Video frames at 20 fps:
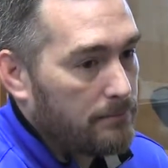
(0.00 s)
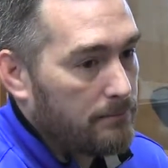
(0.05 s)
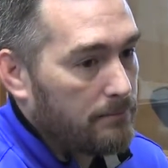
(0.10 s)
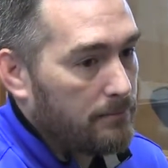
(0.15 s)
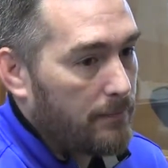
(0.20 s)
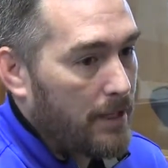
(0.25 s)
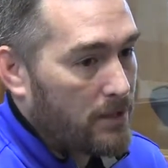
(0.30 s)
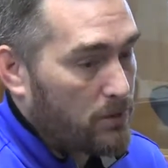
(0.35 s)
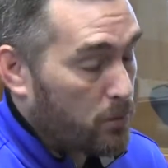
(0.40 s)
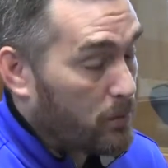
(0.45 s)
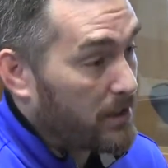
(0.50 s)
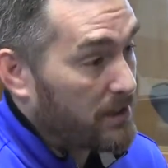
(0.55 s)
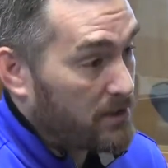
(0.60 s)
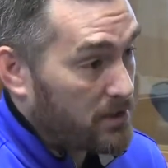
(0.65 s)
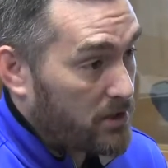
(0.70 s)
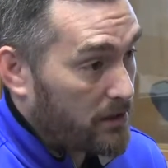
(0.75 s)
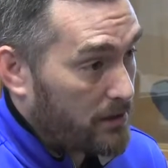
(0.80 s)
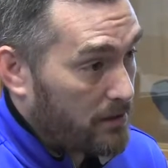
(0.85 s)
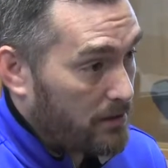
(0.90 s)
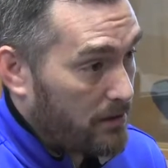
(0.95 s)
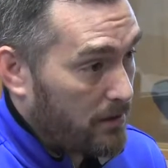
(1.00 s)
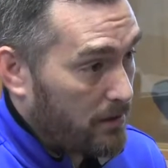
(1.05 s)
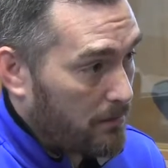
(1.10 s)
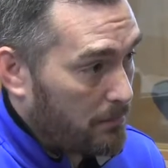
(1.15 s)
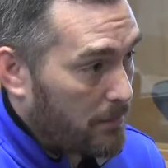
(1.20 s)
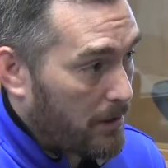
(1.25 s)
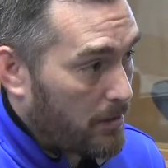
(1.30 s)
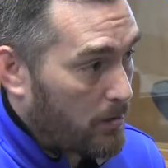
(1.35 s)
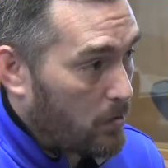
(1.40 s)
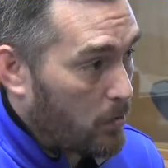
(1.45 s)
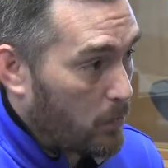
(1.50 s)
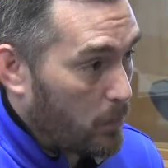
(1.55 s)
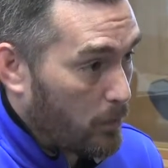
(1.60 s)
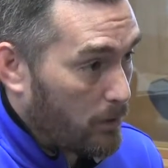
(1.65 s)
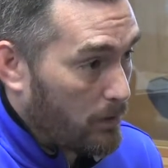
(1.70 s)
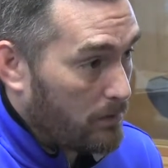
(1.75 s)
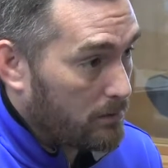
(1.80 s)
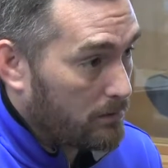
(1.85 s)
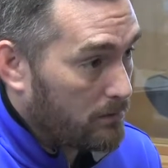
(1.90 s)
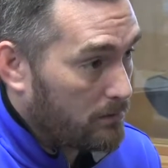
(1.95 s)
That's when I started on my
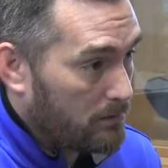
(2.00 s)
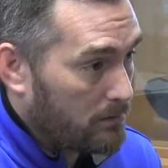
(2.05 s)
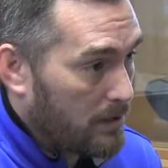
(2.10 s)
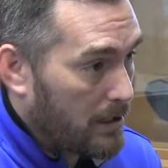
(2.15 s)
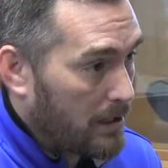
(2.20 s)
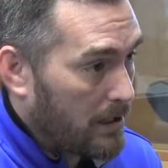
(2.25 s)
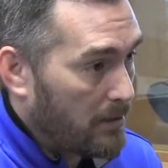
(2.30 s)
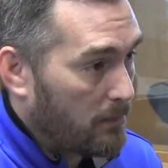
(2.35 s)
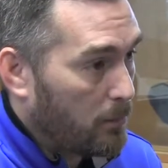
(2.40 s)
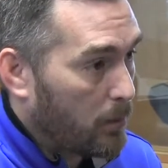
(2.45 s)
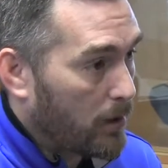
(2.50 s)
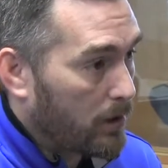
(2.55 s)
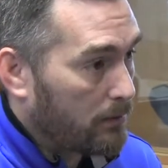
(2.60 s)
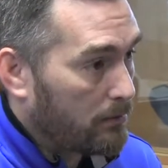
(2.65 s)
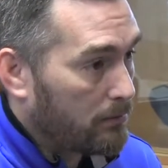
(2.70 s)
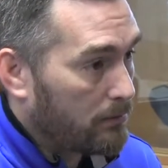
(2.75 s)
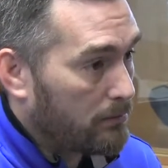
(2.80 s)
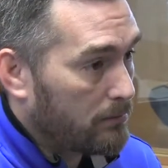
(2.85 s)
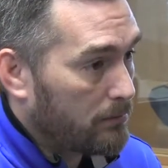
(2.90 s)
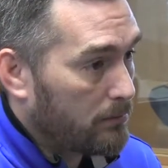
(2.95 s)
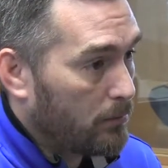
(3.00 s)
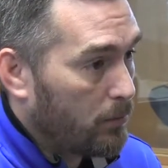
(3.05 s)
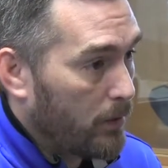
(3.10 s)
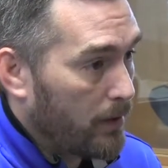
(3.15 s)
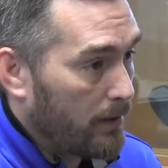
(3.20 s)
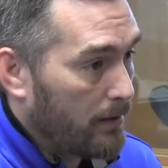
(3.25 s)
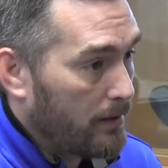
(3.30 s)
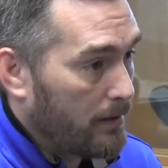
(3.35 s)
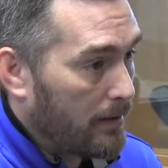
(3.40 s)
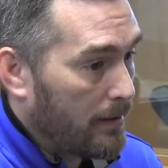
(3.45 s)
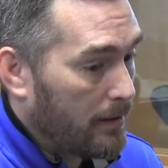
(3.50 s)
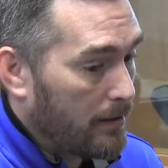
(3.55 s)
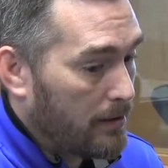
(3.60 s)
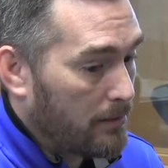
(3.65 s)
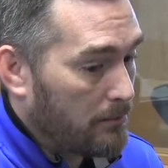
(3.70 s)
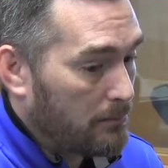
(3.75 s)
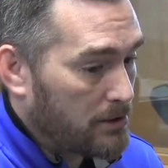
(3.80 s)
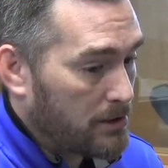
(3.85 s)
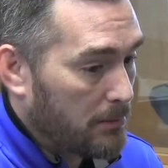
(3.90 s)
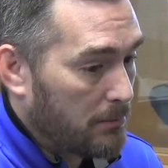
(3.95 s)
own. I'd work
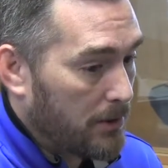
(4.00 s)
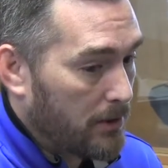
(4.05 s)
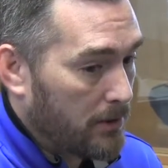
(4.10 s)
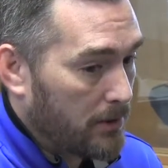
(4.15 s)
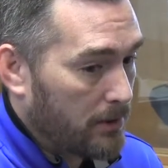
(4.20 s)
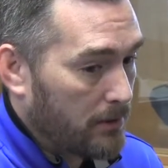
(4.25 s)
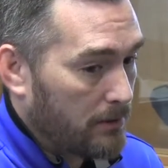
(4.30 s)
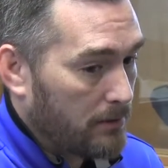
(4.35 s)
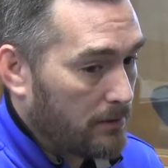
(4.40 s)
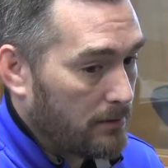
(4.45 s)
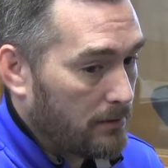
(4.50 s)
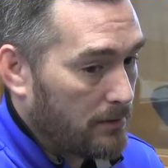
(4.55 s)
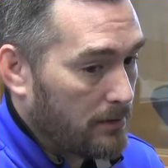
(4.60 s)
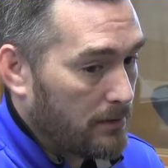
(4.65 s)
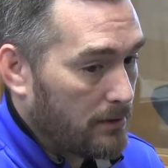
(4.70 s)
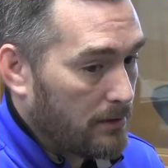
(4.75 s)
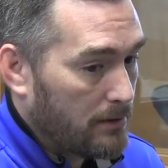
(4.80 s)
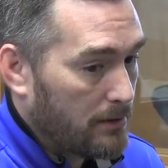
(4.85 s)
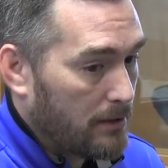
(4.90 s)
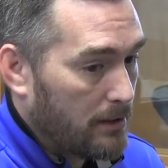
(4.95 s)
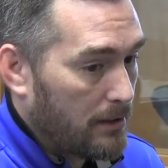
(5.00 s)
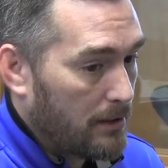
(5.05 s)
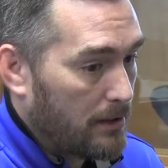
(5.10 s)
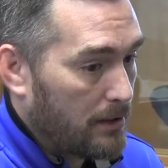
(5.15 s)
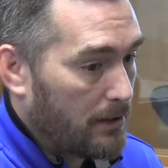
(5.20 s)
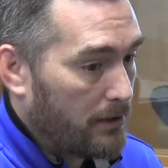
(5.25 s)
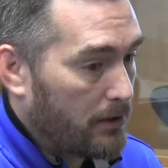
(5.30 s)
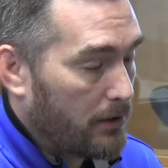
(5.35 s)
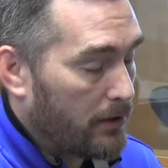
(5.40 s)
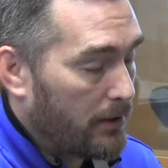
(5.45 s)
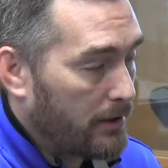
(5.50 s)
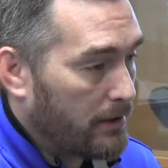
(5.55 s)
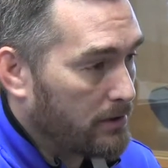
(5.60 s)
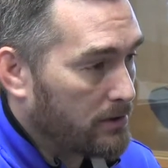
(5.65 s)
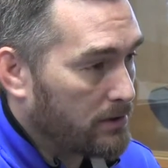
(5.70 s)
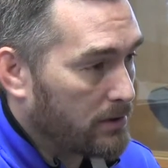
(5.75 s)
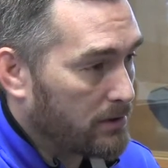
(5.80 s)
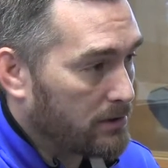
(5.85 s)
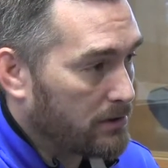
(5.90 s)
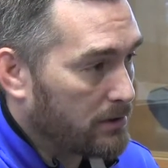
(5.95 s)
with some other
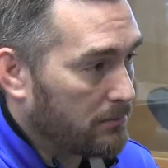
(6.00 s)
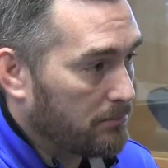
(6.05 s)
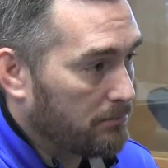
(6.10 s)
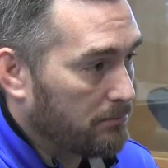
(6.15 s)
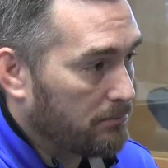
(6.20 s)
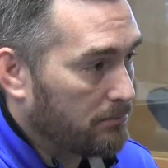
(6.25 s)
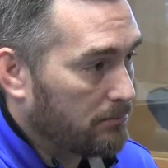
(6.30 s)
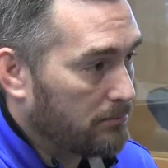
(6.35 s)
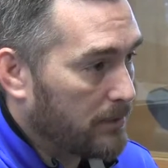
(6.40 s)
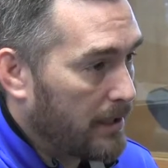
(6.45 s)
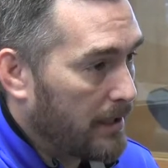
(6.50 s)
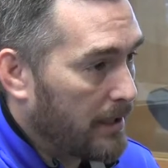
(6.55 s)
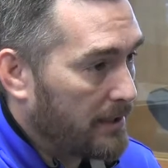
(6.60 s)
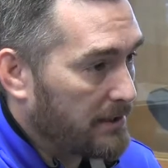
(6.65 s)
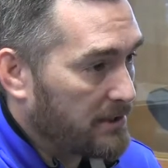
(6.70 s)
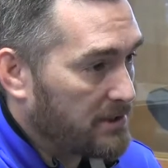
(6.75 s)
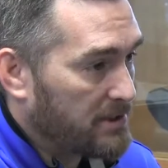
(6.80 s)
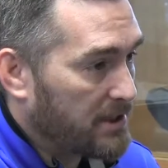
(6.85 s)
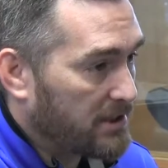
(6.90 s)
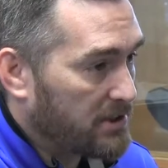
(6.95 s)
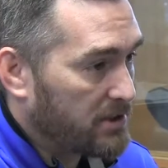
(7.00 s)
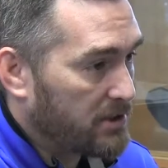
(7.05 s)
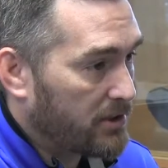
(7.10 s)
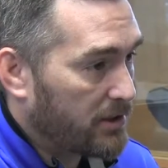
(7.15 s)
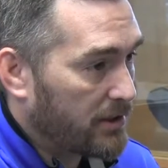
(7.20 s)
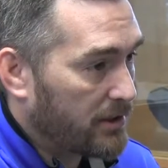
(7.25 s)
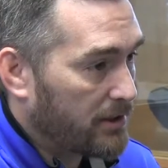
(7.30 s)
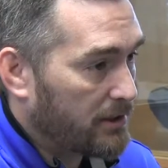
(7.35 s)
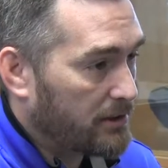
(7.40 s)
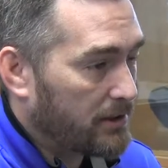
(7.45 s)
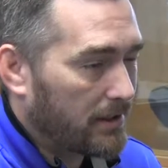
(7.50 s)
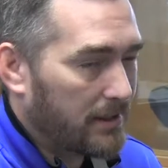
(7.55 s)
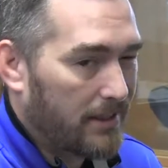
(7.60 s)
attorneys and some United States attorneys.